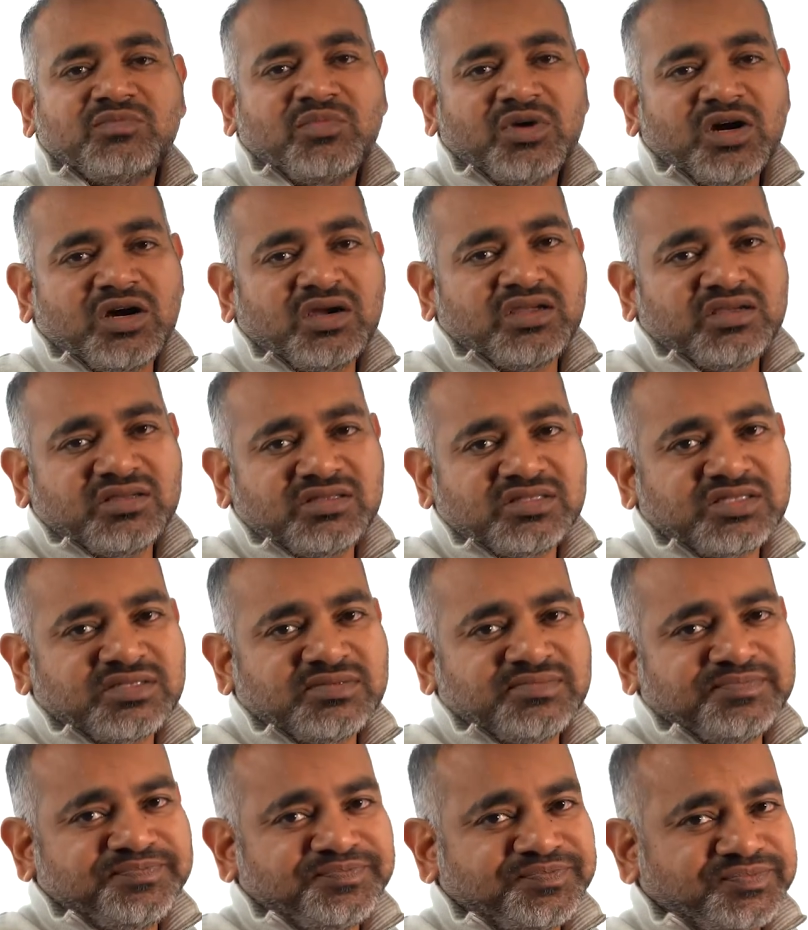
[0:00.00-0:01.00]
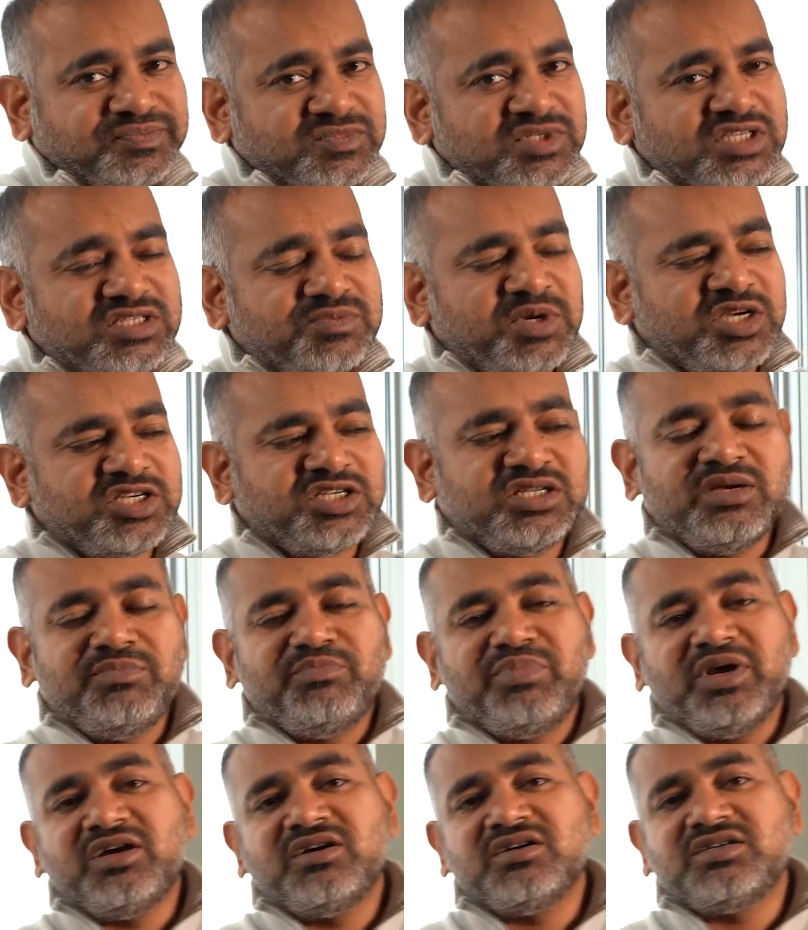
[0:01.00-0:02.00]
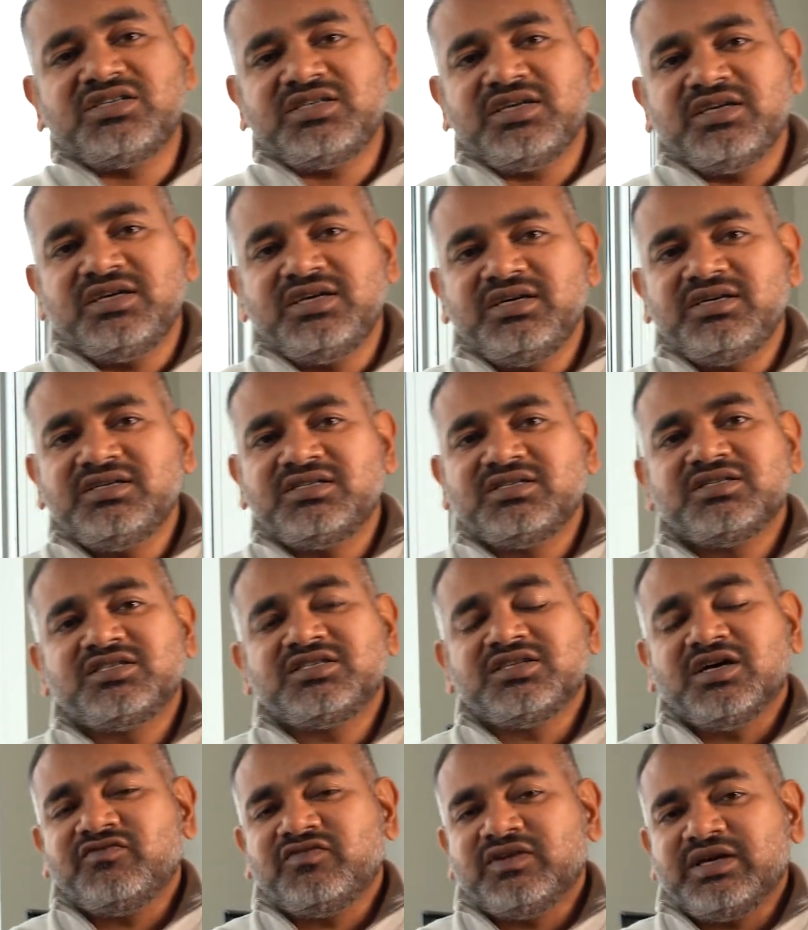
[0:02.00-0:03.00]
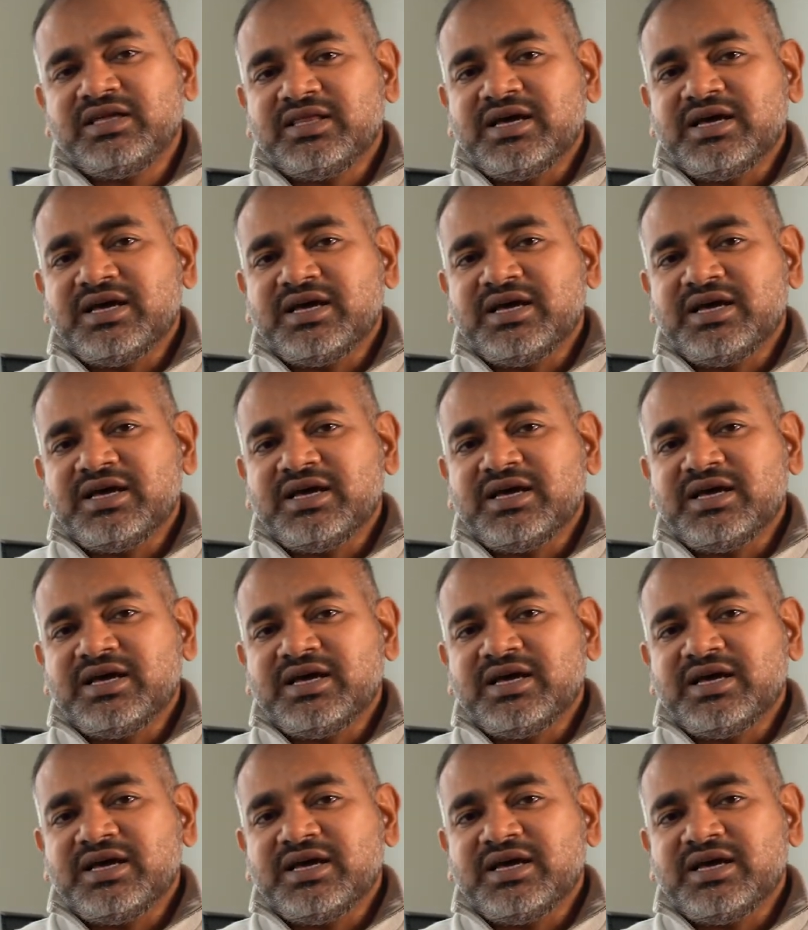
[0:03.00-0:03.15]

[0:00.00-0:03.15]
markets. especially bigger cities and stuff like